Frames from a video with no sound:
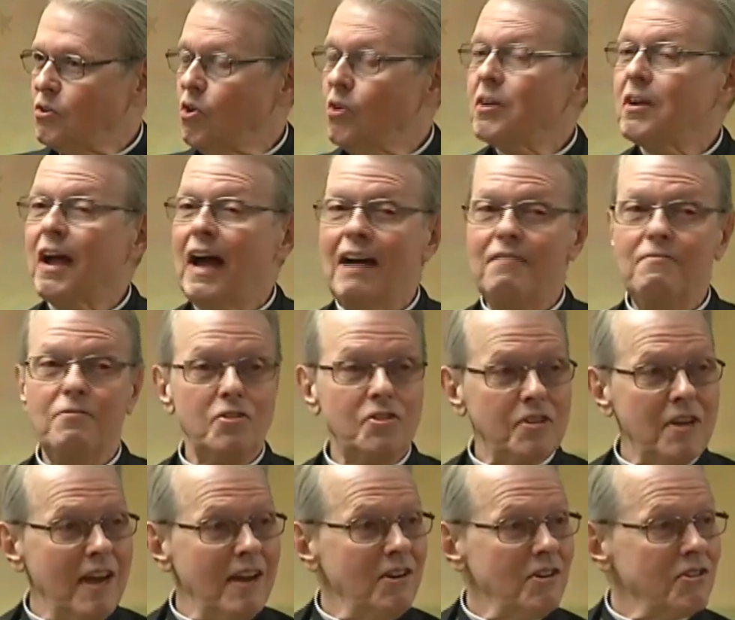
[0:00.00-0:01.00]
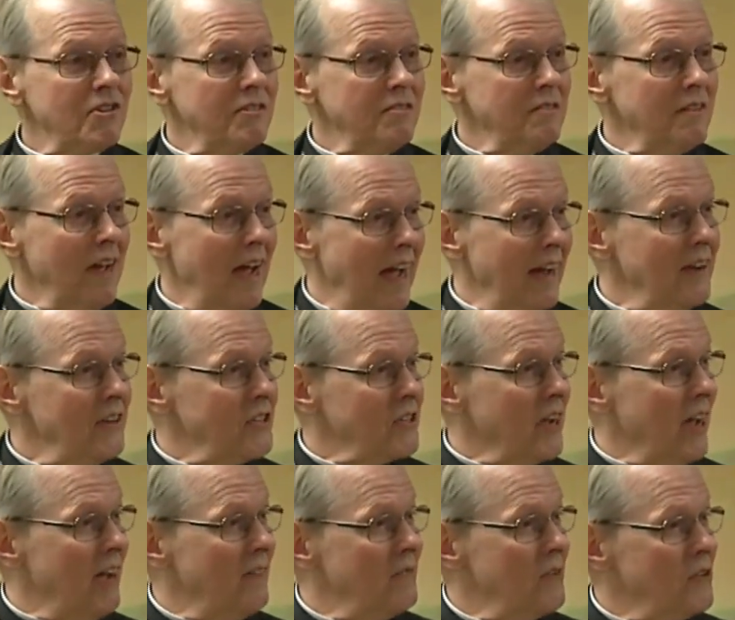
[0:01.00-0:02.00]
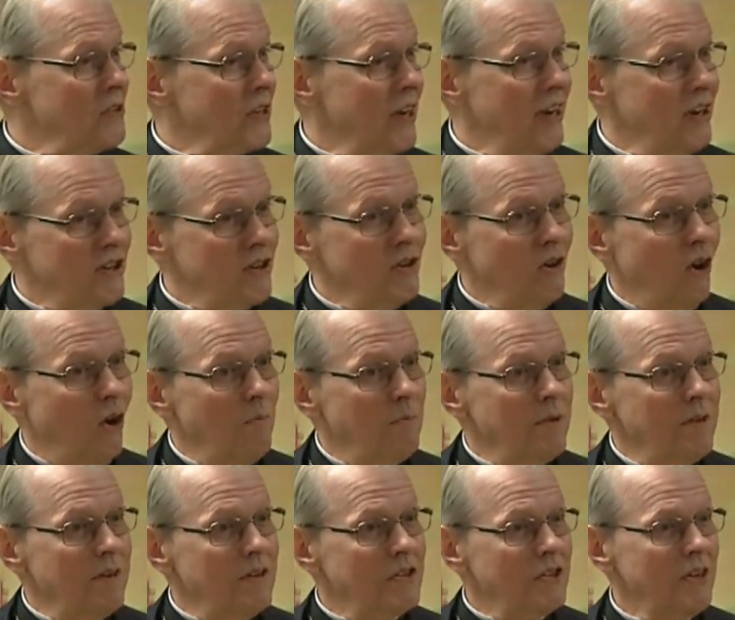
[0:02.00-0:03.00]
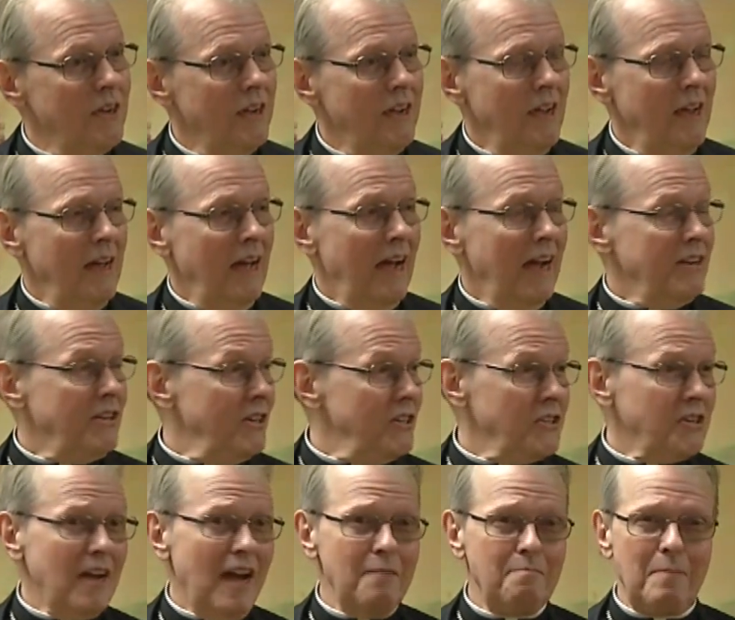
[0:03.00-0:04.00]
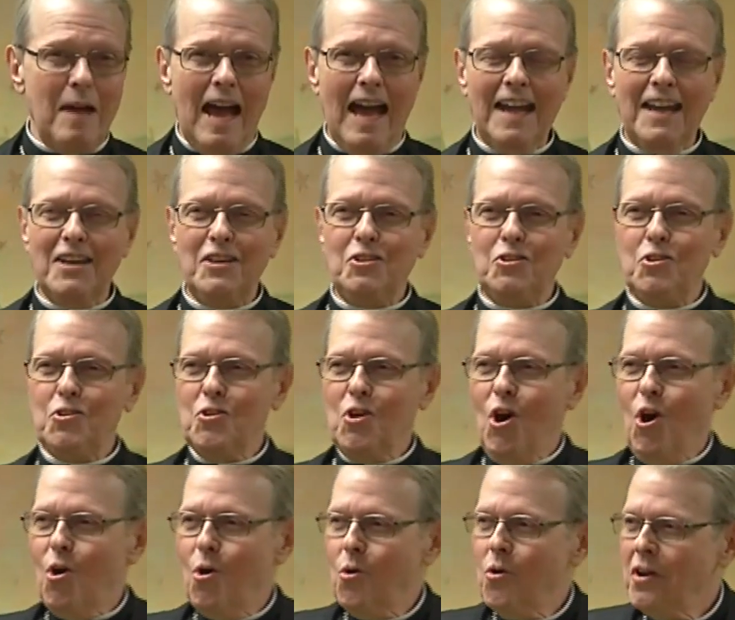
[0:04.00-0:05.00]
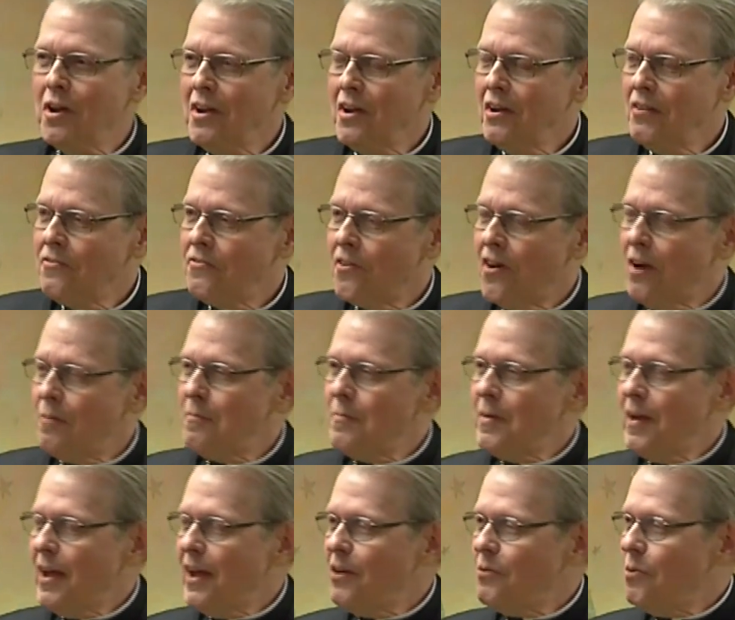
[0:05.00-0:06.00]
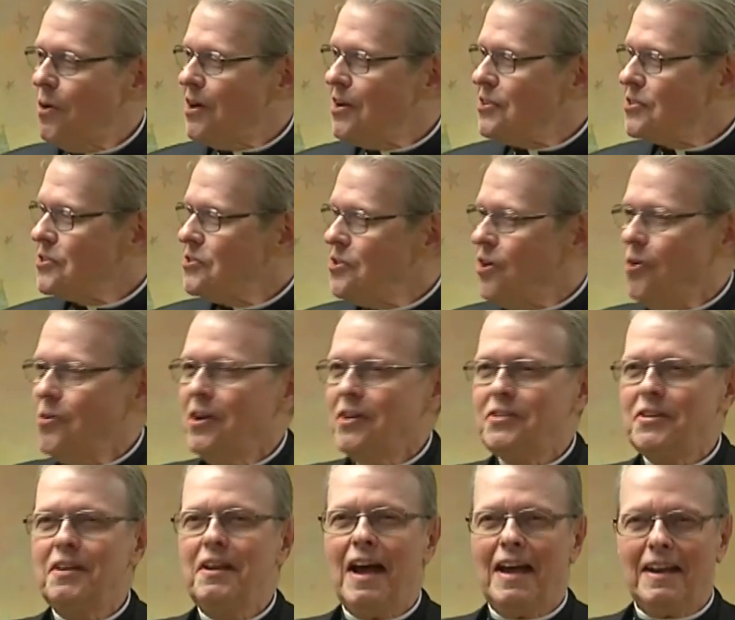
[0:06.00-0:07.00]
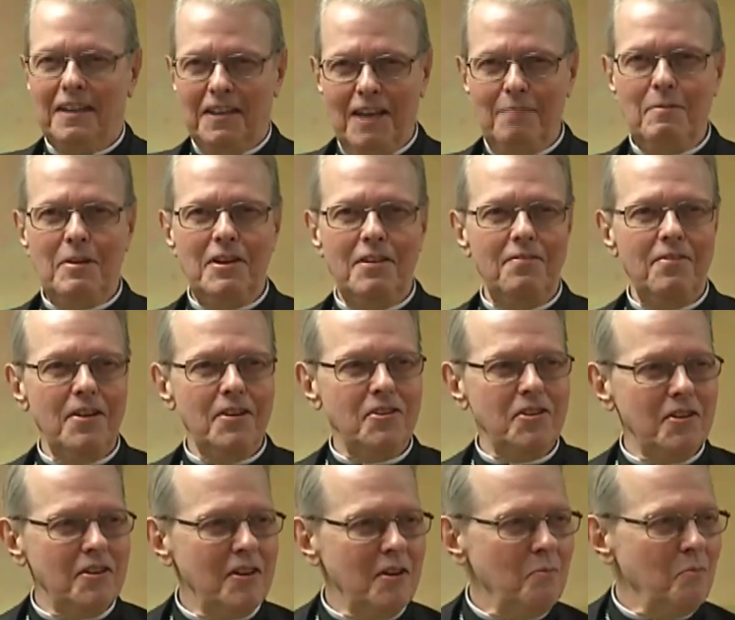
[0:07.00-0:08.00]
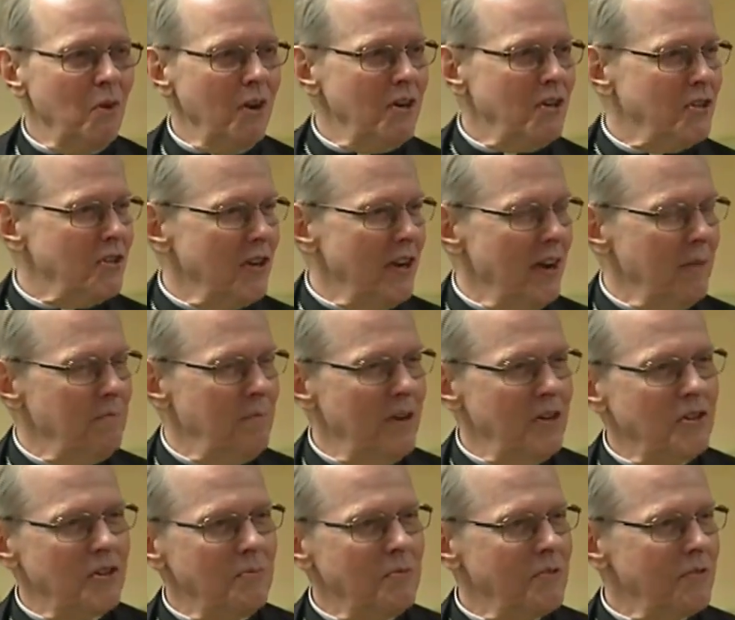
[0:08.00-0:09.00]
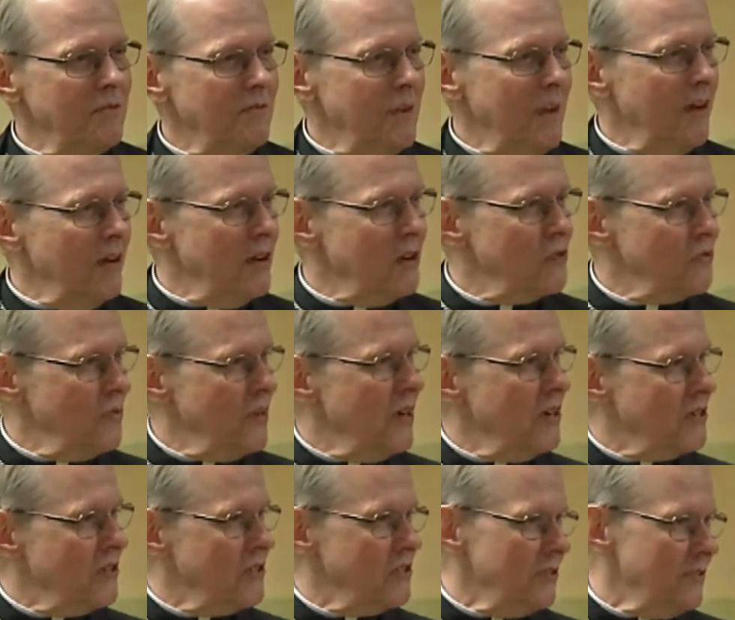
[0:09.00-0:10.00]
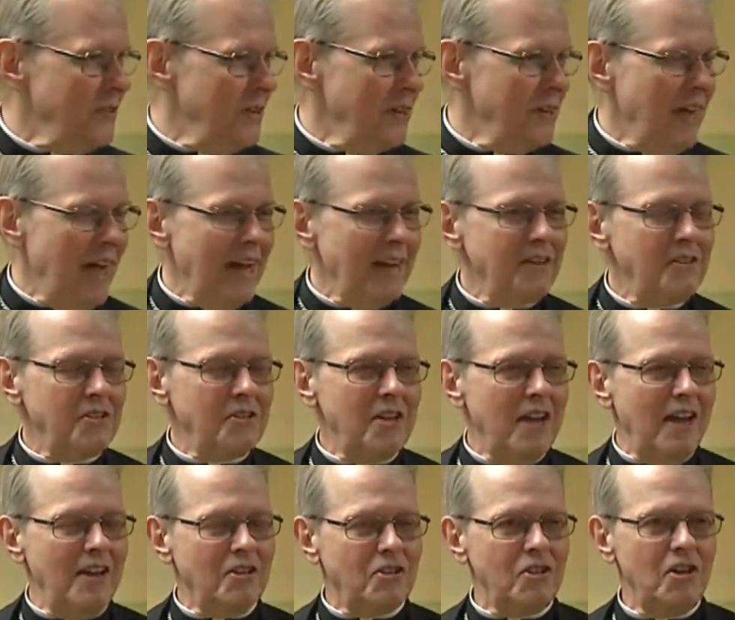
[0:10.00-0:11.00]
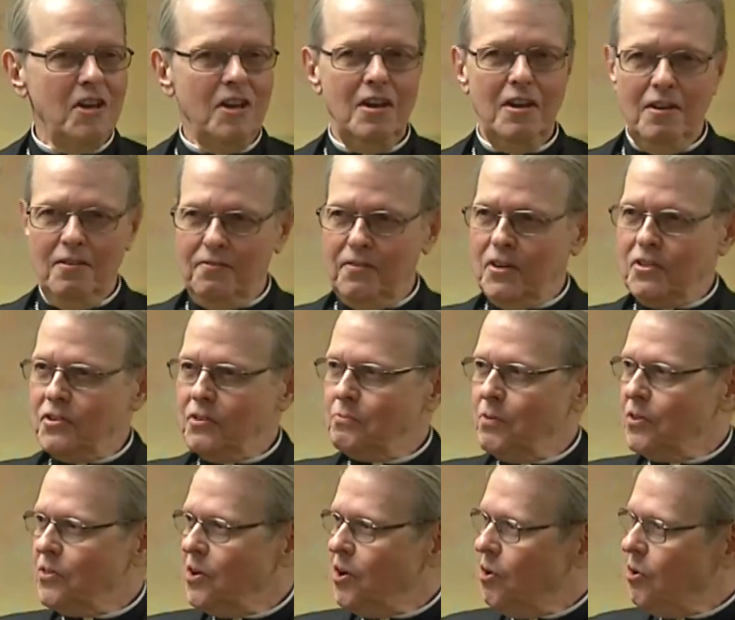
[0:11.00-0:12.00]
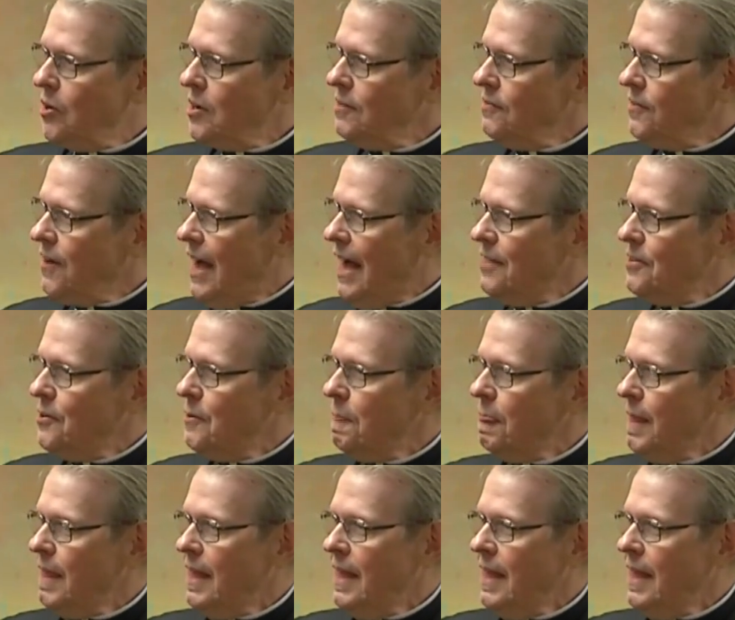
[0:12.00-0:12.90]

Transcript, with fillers: good conversation, honest conversation, openness. I just got back, as you know, from uh, what is known as an ad limina visit, in which uh, bishops from various regions of the United States visit with the Holy Father.